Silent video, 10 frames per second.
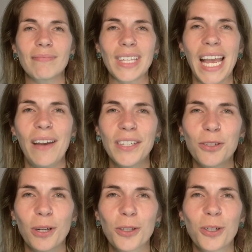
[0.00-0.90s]
Having
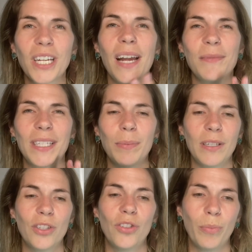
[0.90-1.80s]
structured time has
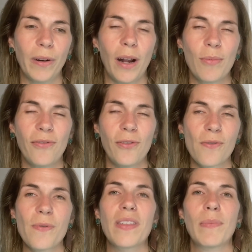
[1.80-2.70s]
been super
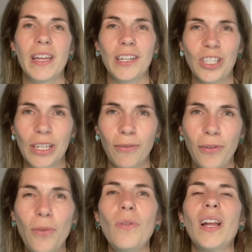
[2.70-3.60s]
helpful with managing
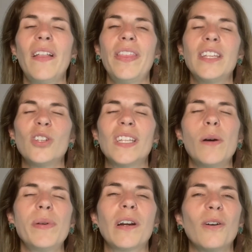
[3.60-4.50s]
food and then just
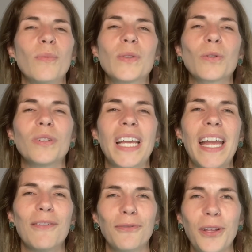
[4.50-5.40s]
helping our homeschool
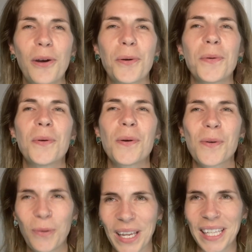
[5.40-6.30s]
day flow
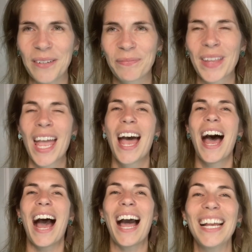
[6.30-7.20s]
quickly.
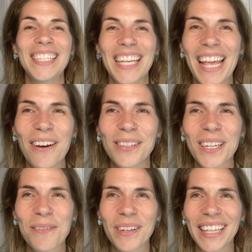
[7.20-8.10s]
I said that was
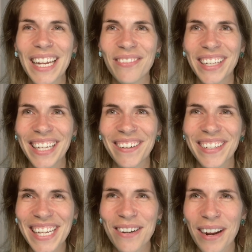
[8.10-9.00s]
going to be a light video,
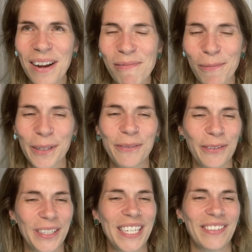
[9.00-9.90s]
and here I am almost
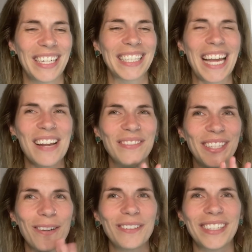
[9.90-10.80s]
15 minutes. I'm
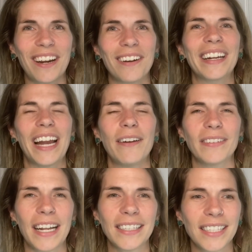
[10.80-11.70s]
so sorry. I have
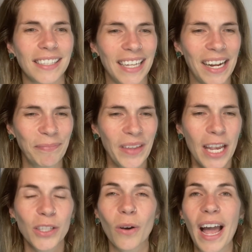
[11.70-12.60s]
lots to say.
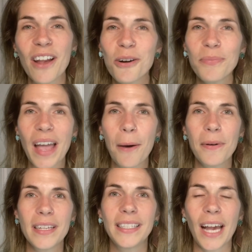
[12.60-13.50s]
So I hope that
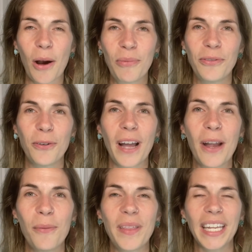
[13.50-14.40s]
was helpful. I
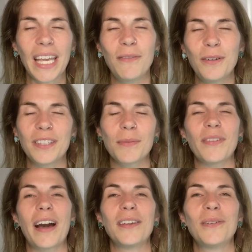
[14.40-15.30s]
hope that gave you some
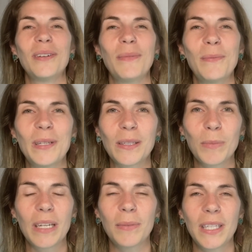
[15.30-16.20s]
value and maybe some
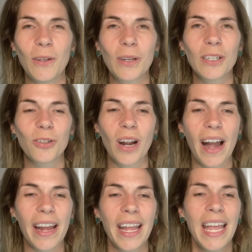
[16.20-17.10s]
tips that you can
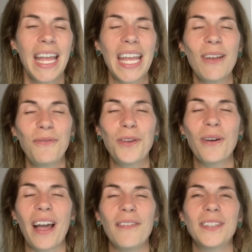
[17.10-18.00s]
try. If you
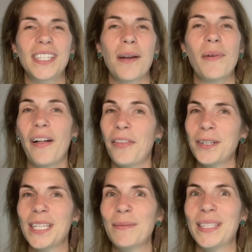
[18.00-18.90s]
have some other
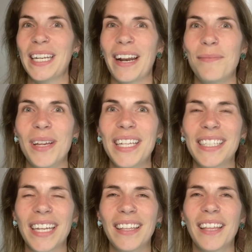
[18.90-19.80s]
tips that I missed,
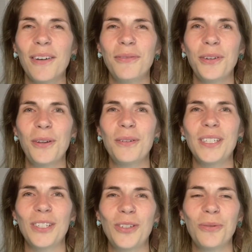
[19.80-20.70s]
I'd love for you to
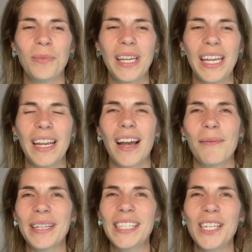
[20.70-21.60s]
shoot me a
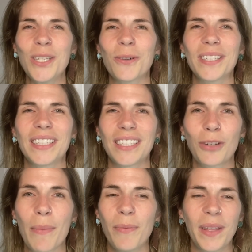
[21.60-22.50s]
message or
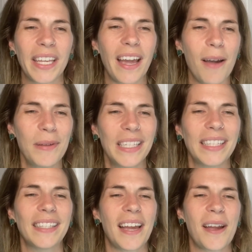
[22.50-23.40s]
drop them in the comments.